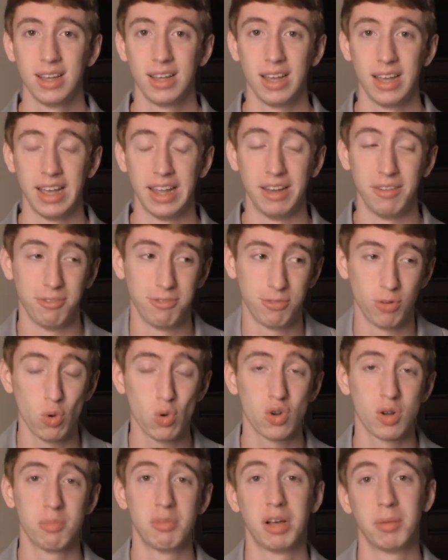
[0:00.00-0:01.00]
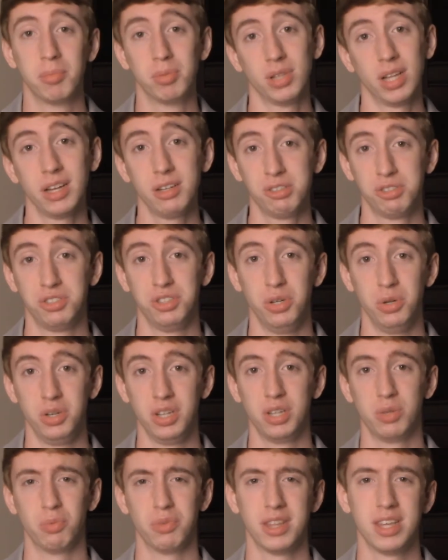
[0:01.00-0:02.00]
and form a players'
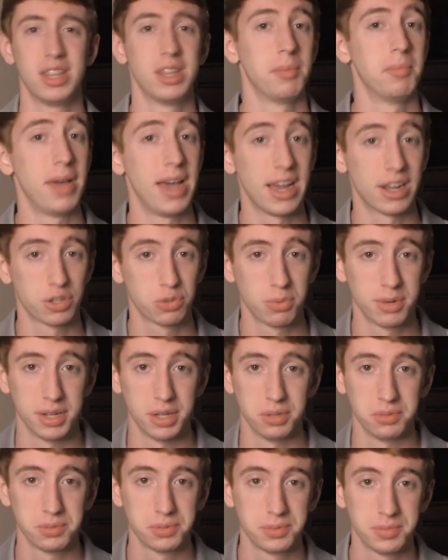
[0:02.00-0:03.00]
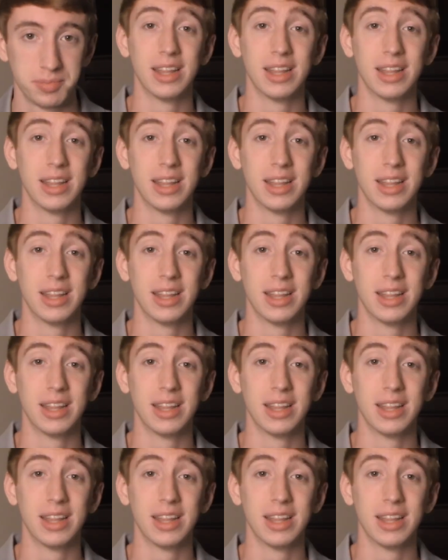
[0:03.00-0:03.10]
union within the Pac-12.